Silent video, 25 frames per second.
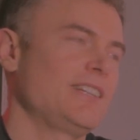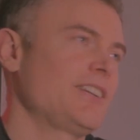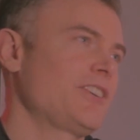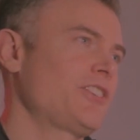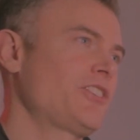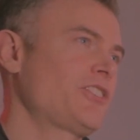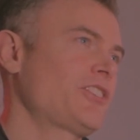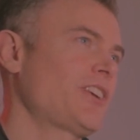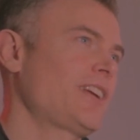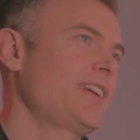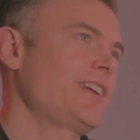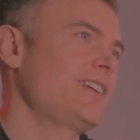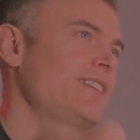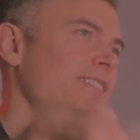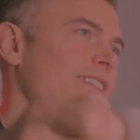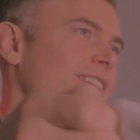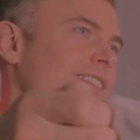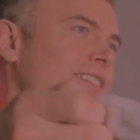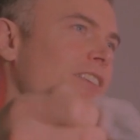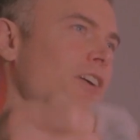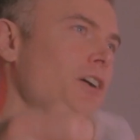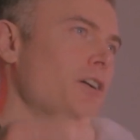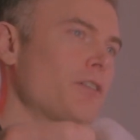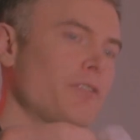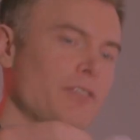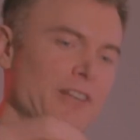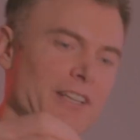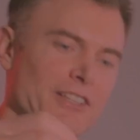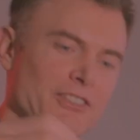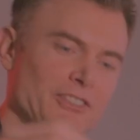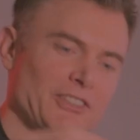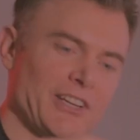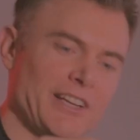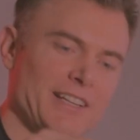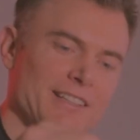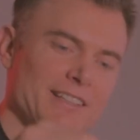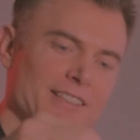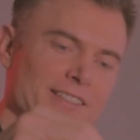Exciting stuff.
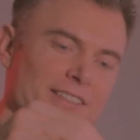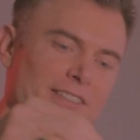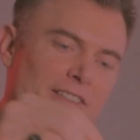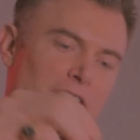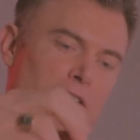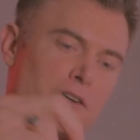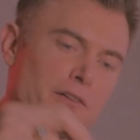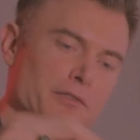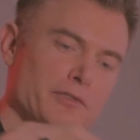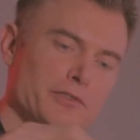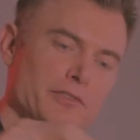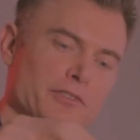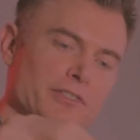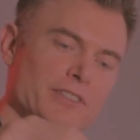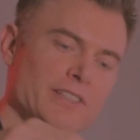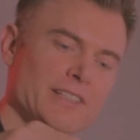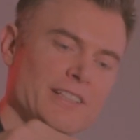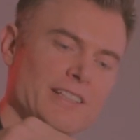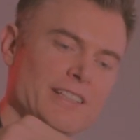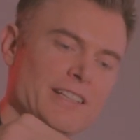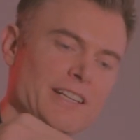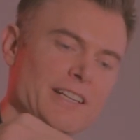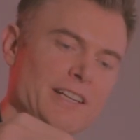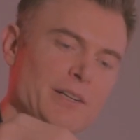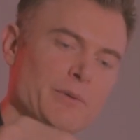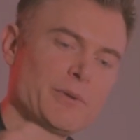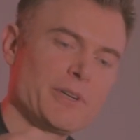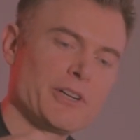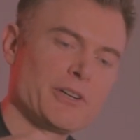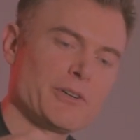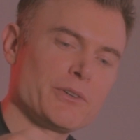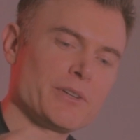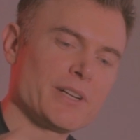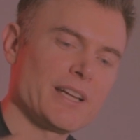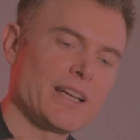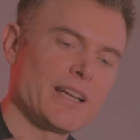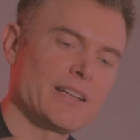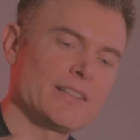Exciting stuff. Here we
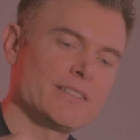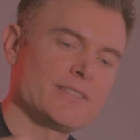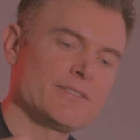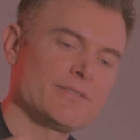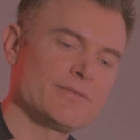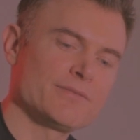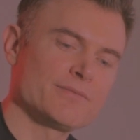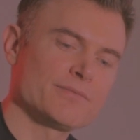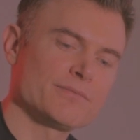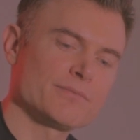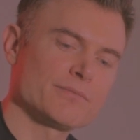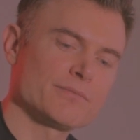go again.